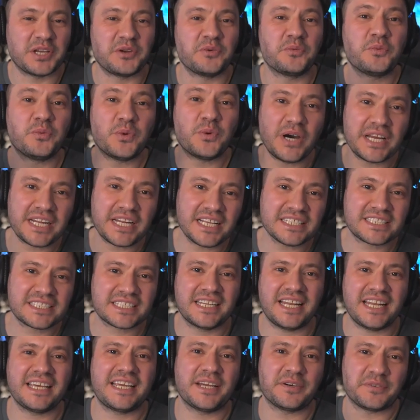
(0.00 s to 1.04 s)
And what else
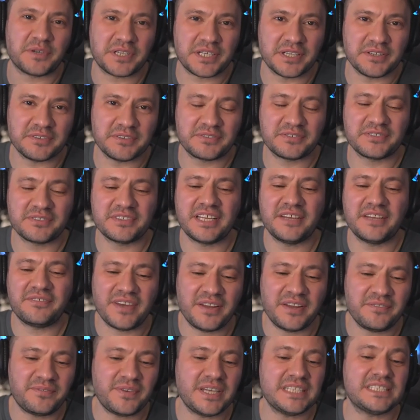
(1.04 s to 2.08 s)
can I get rid of if
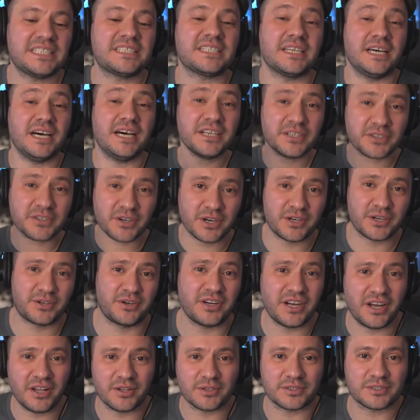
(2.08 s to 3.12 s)
Enphase is under
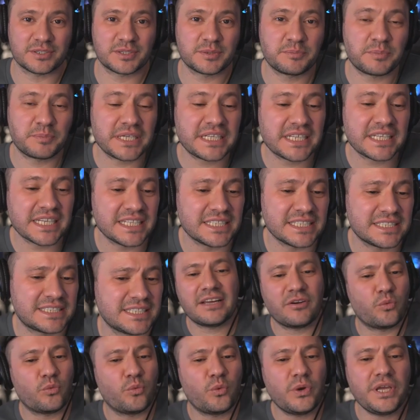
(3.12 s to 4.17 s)
$100? Because
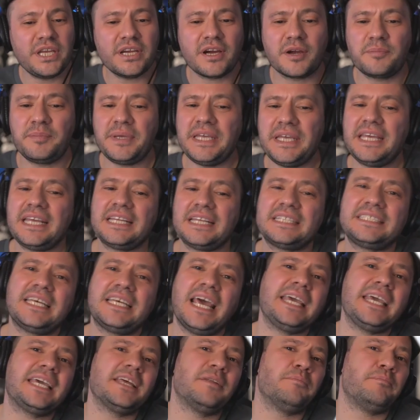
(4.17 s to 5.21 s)
we are being
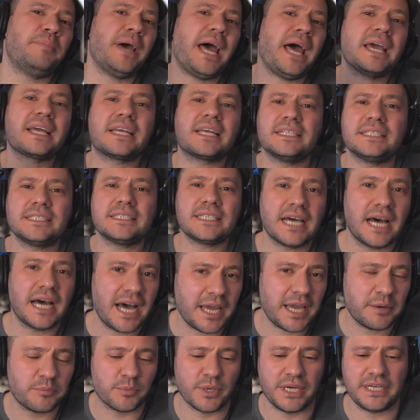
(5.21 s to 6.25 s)
taken back in
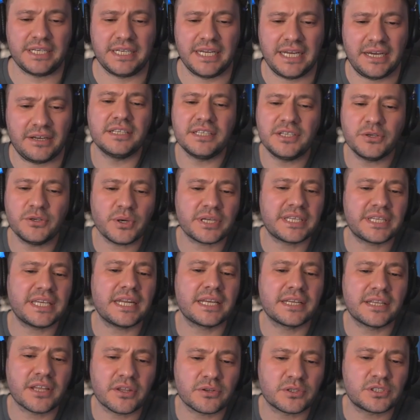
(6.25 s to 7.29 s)
time right now. You're
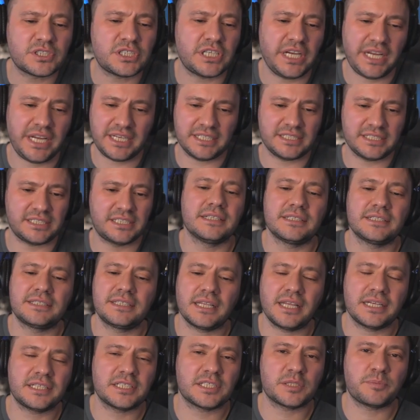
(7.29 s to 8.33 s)
getting another chance
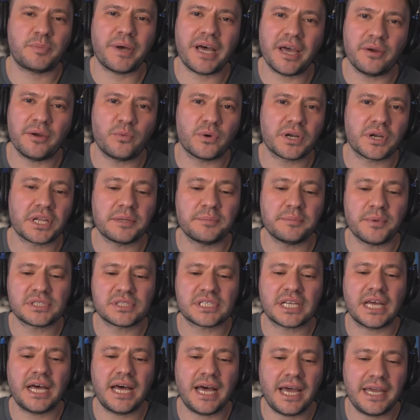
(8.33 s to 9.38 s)
to just buy one of the most
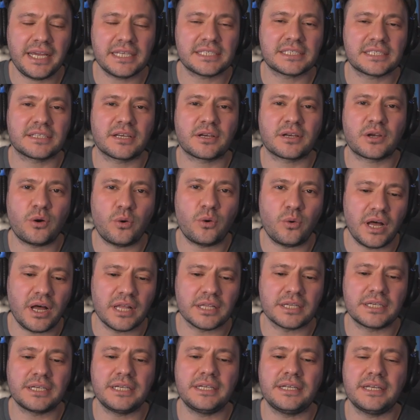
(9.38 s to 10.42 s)
highest
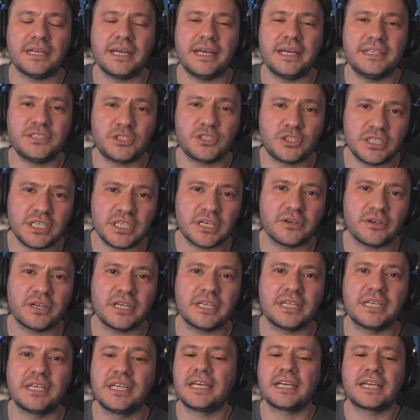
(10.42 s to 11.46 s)
quality
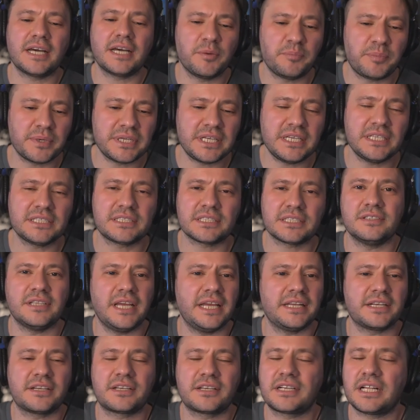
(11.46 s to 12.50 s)
engineering companies
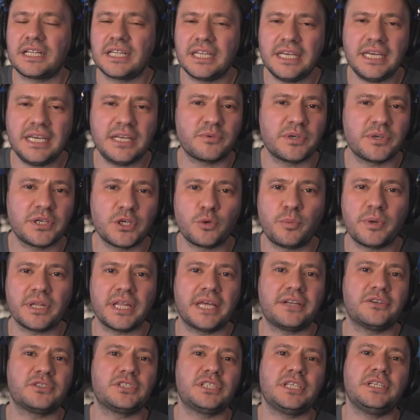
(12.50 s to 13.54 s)
and clean renewable
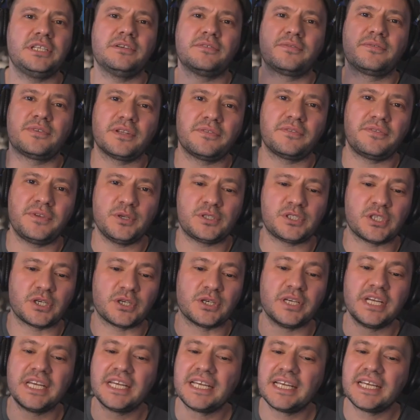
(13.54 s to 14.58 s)
energy for the future.
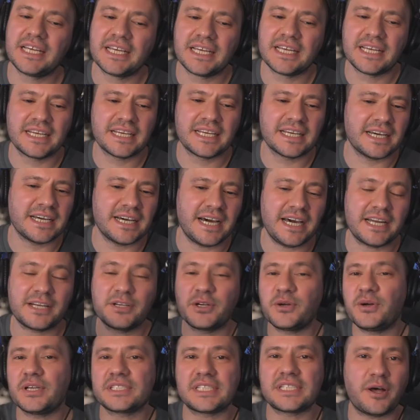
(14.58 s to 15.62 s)
I don't
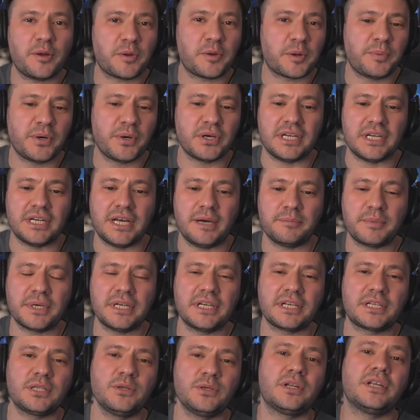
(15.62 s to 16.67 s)
know else how to put it. I'm going to
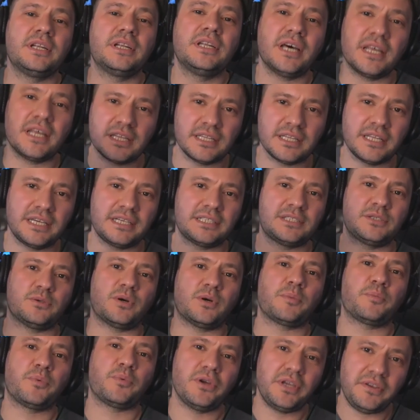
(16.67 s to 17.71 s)
include another link to
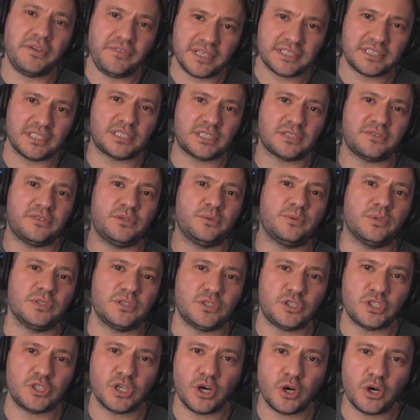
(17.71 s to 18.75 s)
our previous interview with
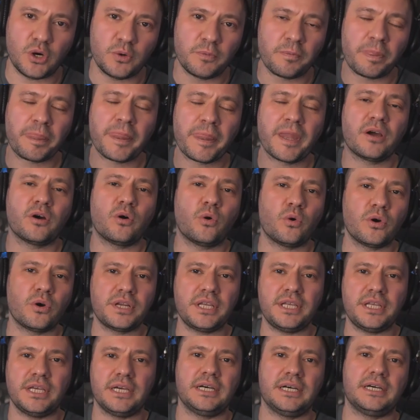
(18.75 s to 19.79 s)
Joe
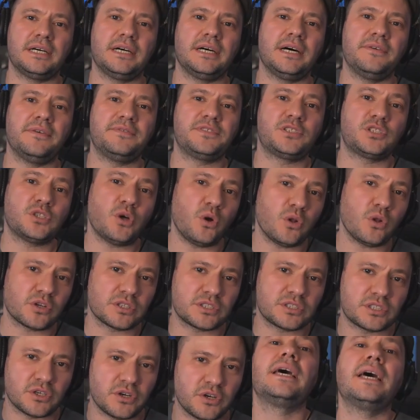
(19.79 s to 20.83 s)
Ordia of
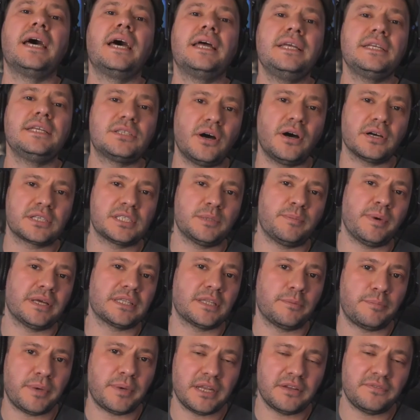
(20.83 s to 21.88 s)
SolarSurge, and he talks about
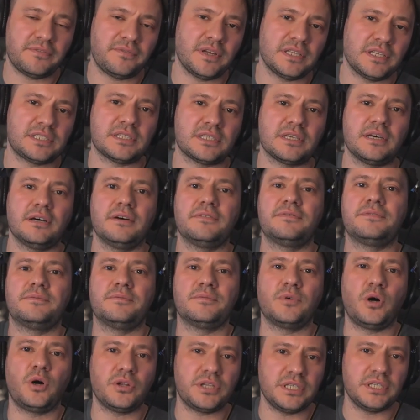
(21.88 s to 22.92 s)
the benefits of
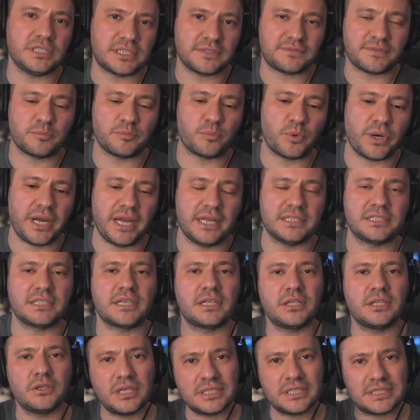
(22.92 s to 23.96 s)
all these different brands,
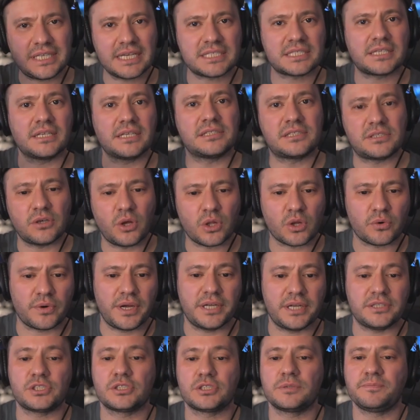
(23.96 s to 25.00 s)
including Tesla and
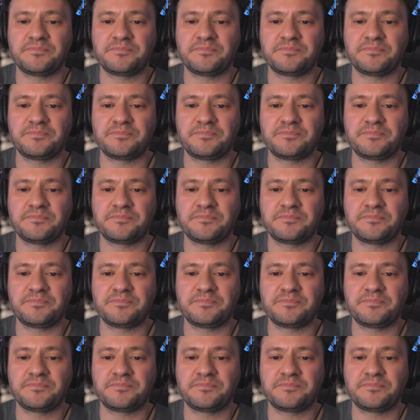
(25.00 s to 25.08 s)
SolarEdge.